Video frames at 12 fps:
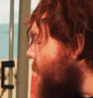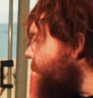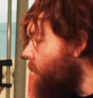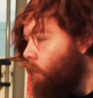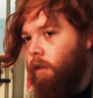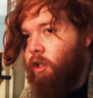
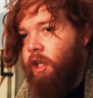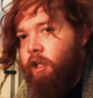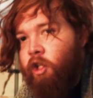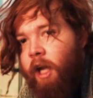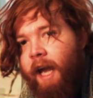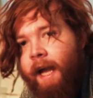If you want
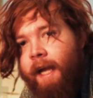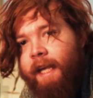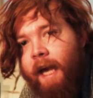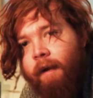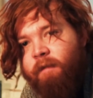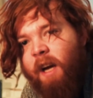ginger hair,
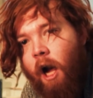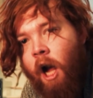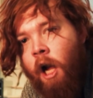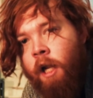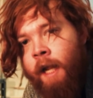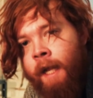you have to
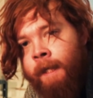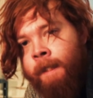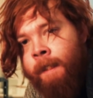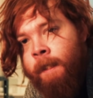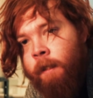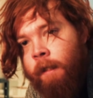earn
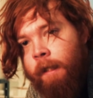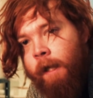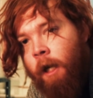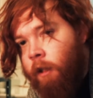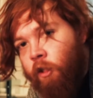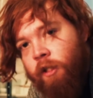it. You
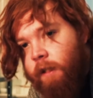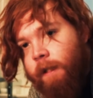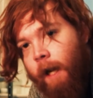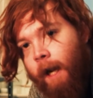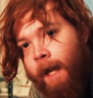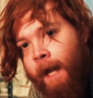can't just
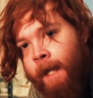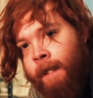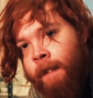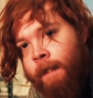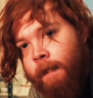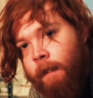dye it.